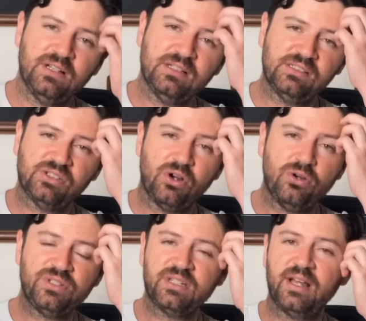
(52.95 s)

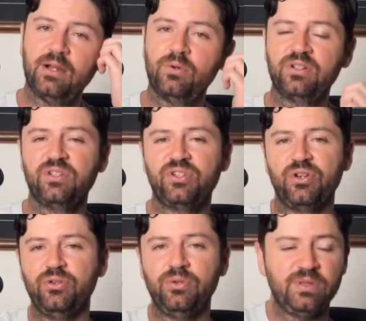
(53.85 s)
So today I wanted to
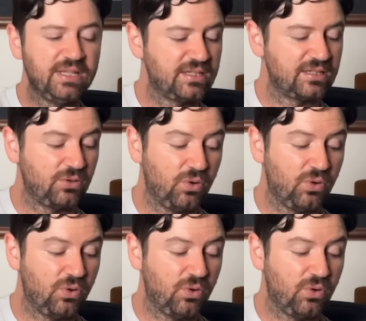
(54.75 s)
show you this